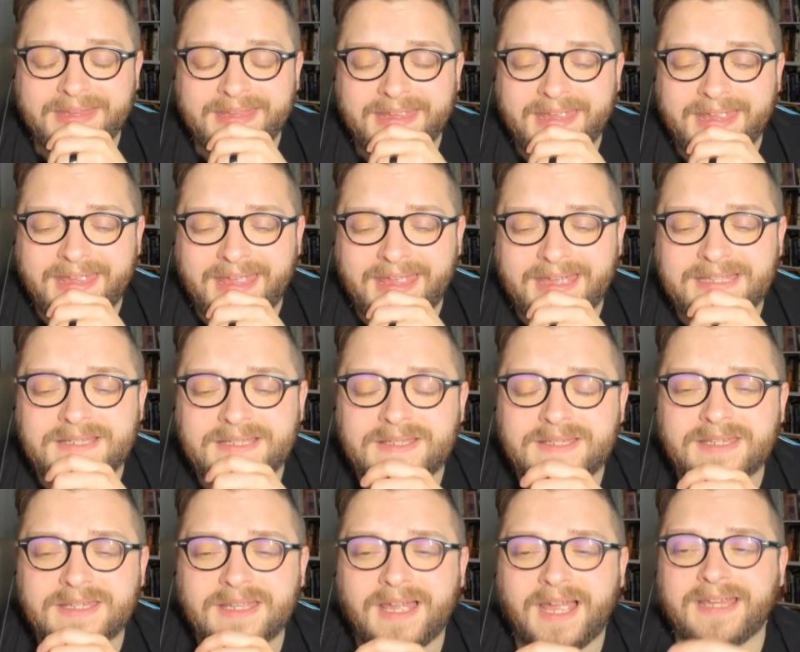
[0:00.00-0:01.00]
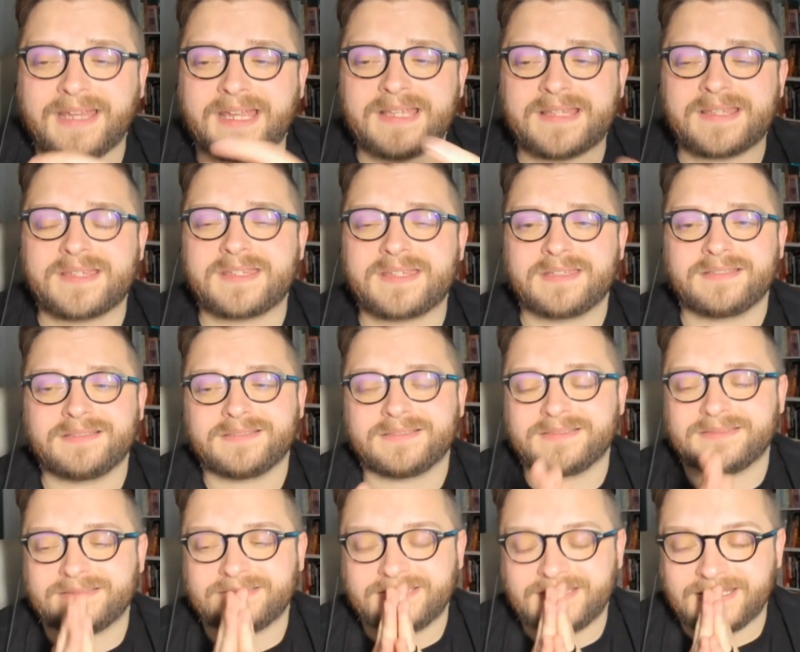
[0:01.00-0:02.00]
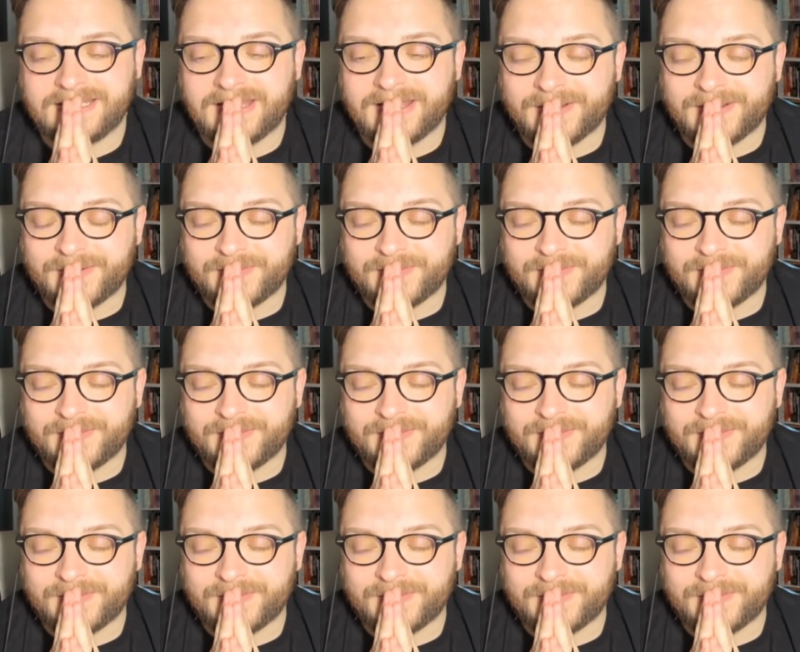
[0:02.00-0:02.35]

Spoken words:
And I guess, you know,